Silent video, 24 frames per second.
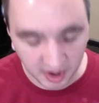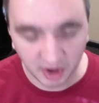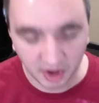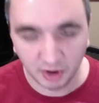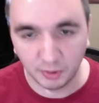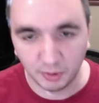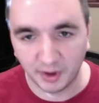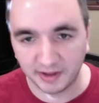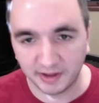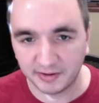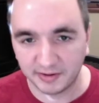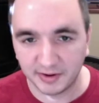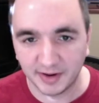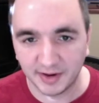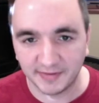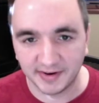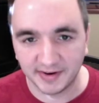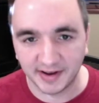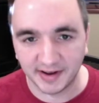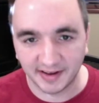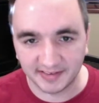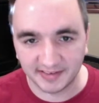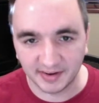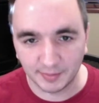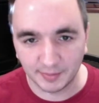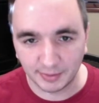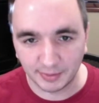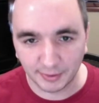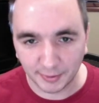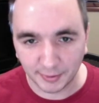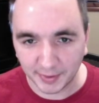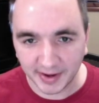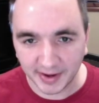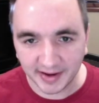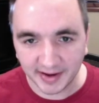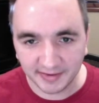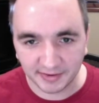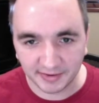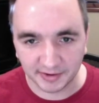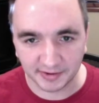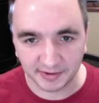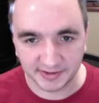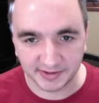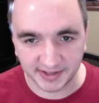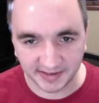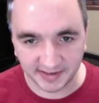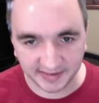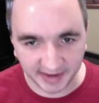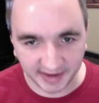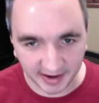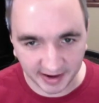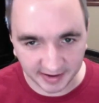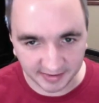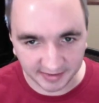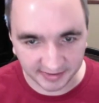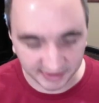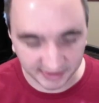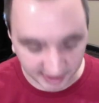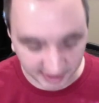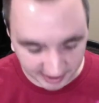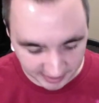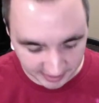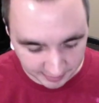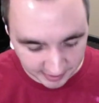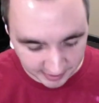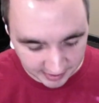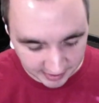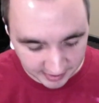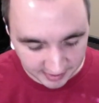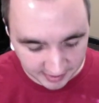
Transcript: Whether you have a dozen employees or you're just getting started,